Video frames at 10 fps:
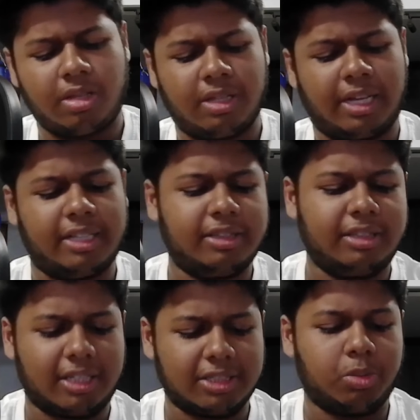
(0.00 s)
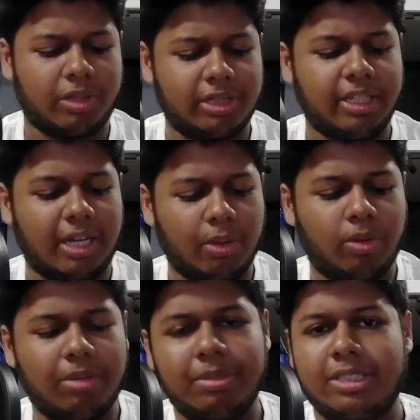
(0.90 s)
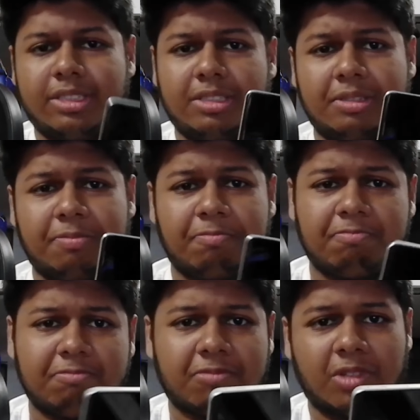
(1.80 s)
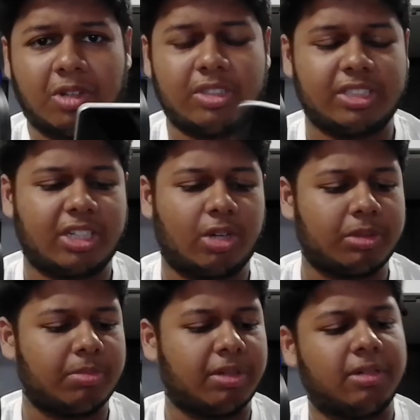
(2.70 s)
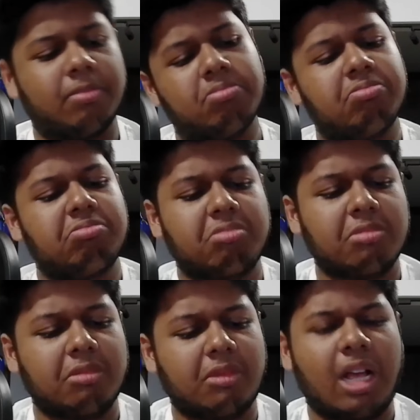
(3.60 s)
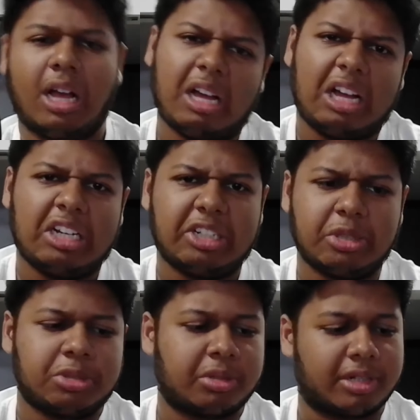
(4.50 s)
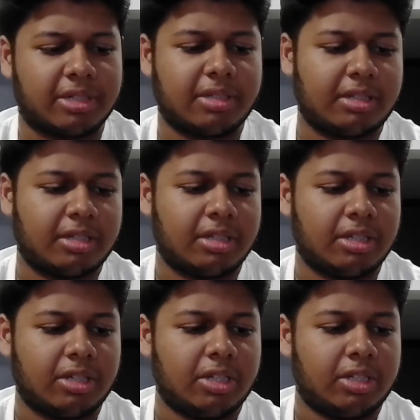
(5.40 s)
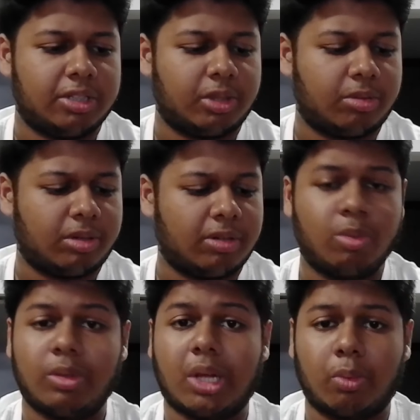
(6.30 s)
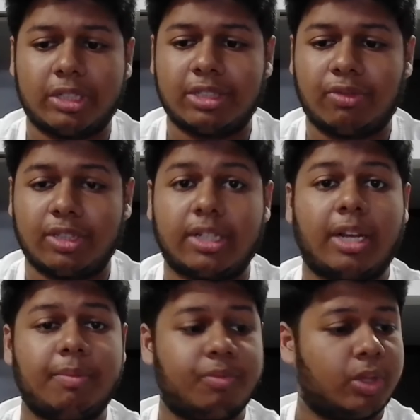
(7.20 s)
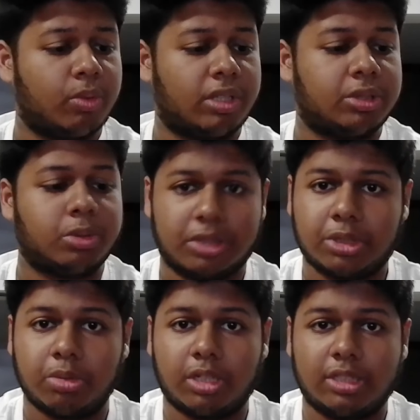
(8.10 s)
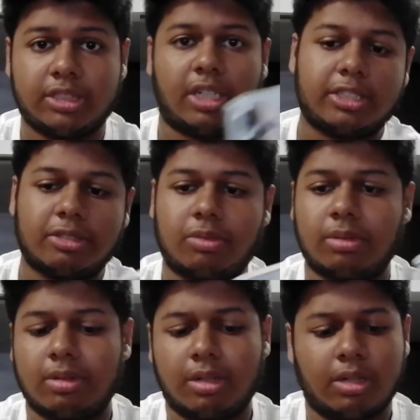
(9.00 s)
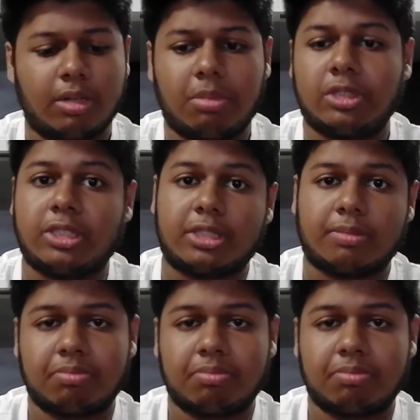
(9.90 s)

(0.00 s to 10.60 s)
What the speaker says: and that's one thing I will miss on the Xiaomi, but I'll get used to it. So you know what? Without wasting further time, we'll switch to the charging procedure,